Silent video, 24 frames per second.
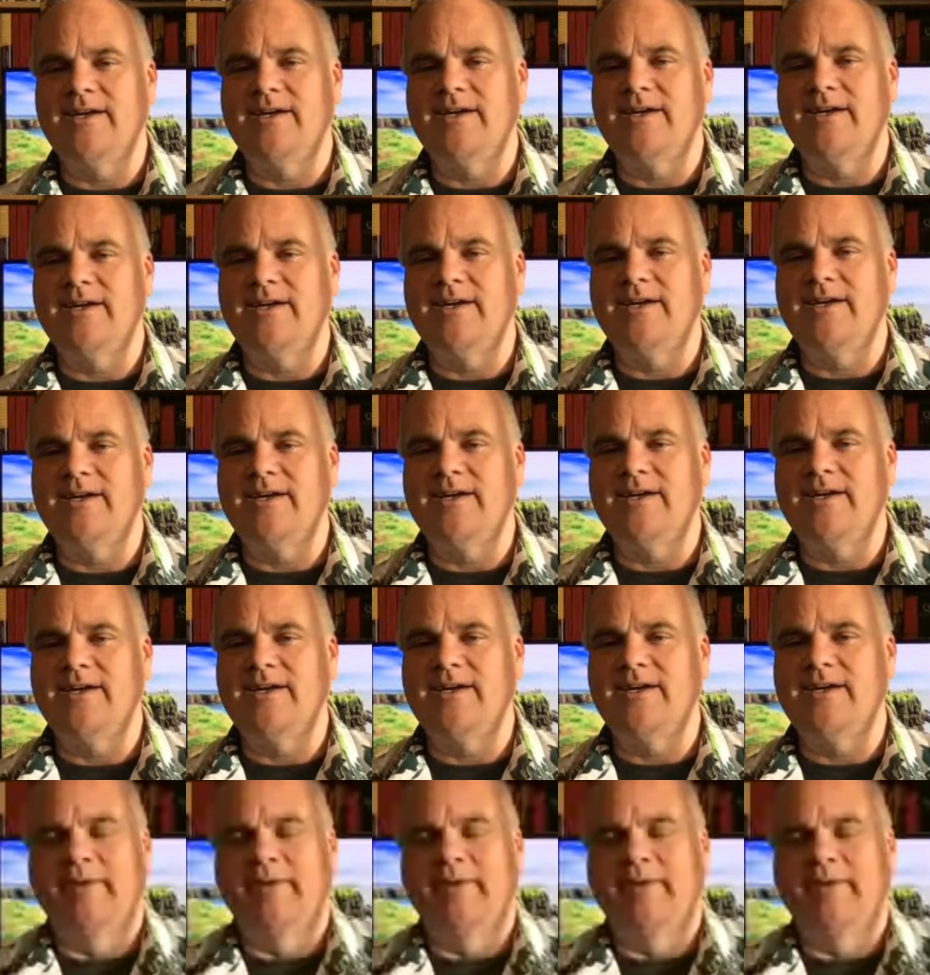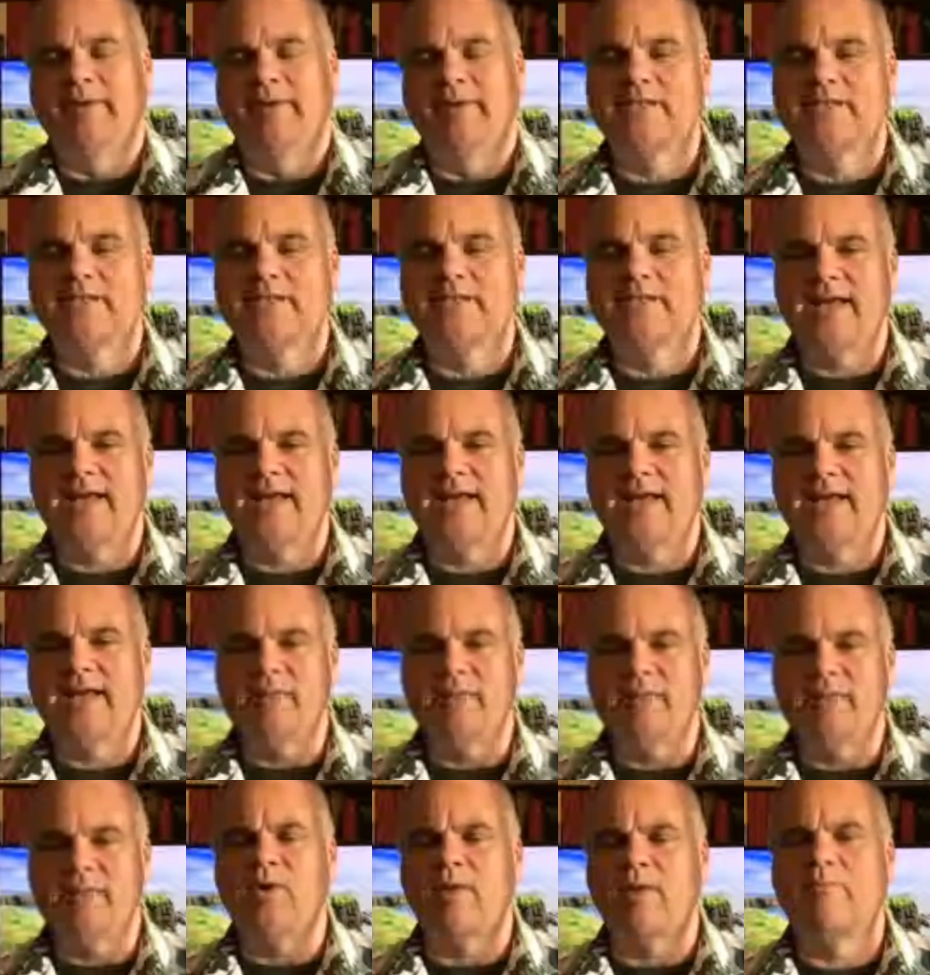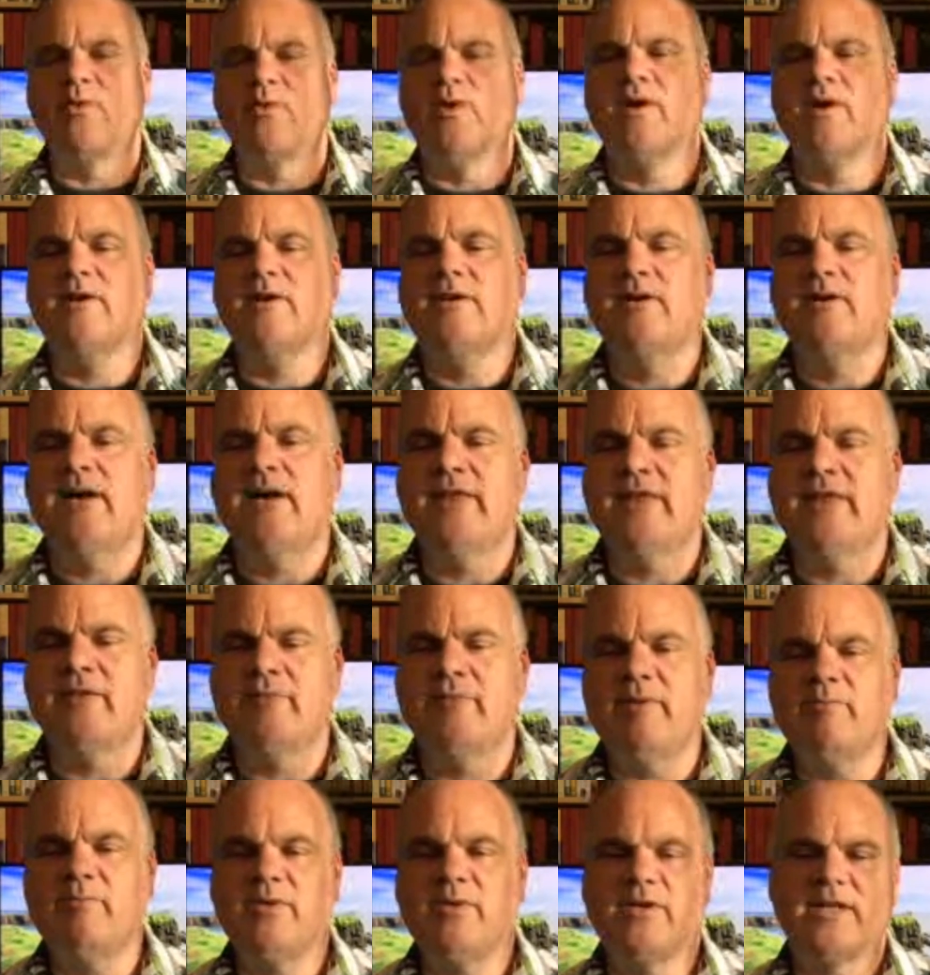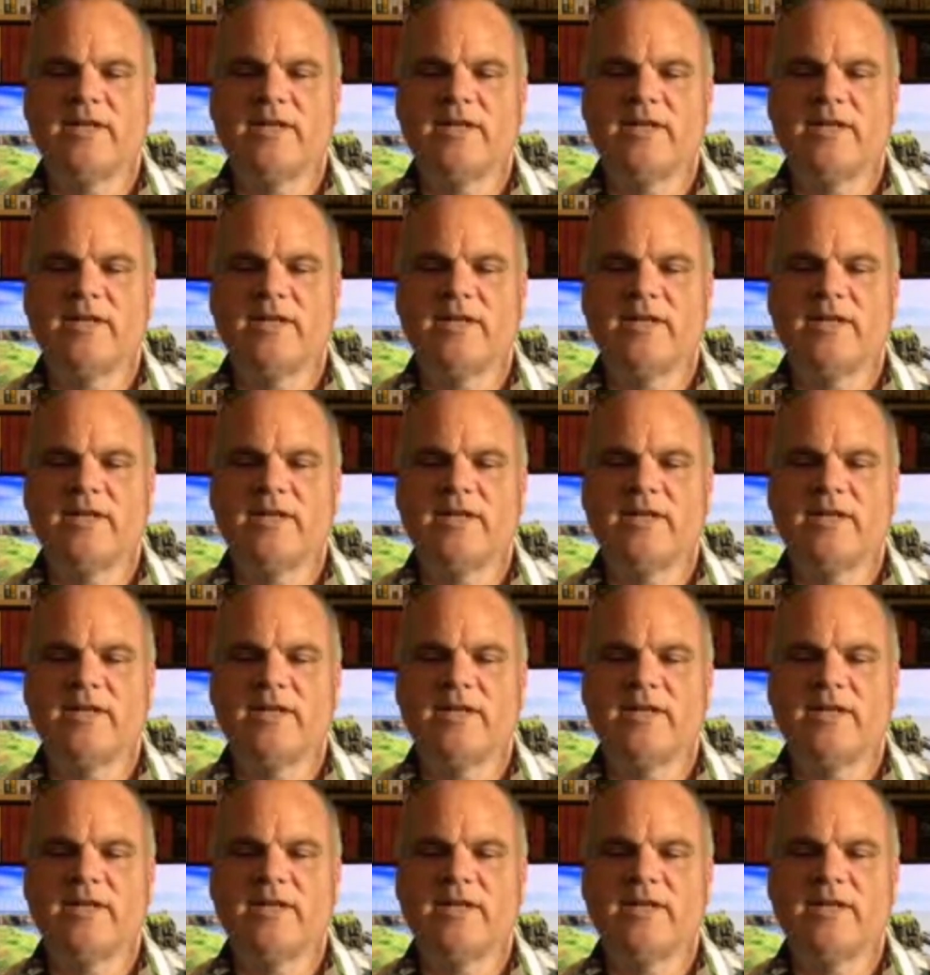So not everybody is like that, but more and more, I think people are.